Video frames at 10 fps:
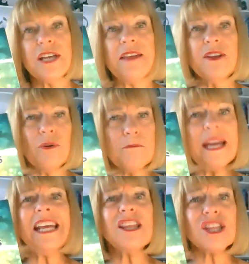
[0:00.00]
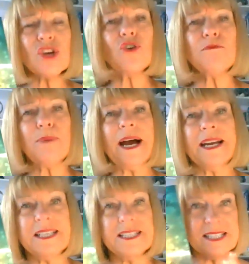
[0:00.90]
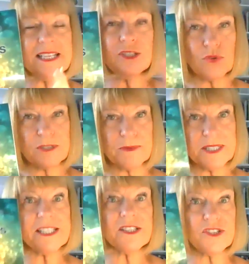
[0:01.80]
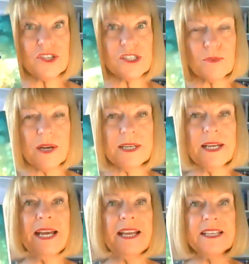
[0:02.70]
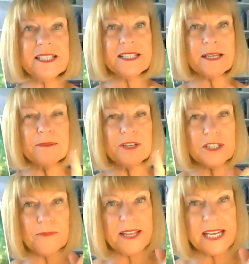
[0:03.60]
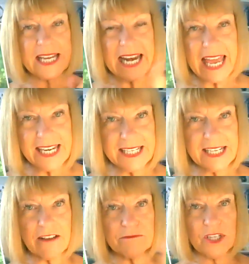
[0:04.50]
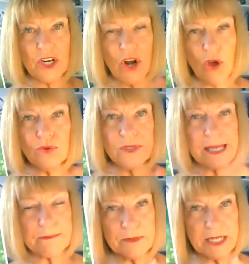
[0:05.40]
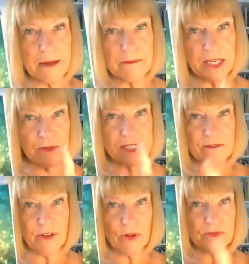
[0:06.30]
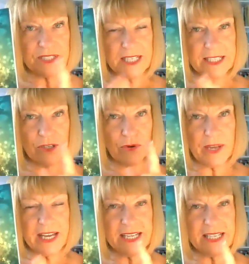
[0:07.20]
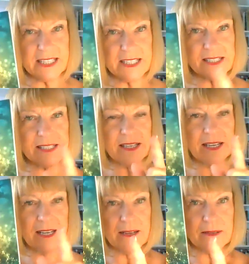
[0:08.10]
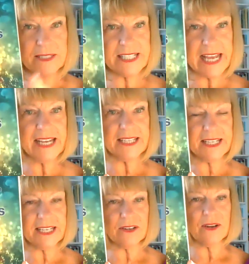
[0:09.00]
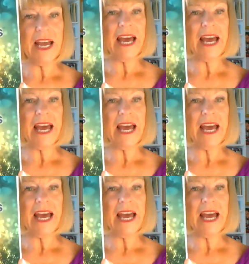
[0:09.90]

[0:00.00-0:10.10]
And there are many third parties endorsements. This is just one. This is commissioned by the Canadian government. No supplement company was involved in creating this standard here.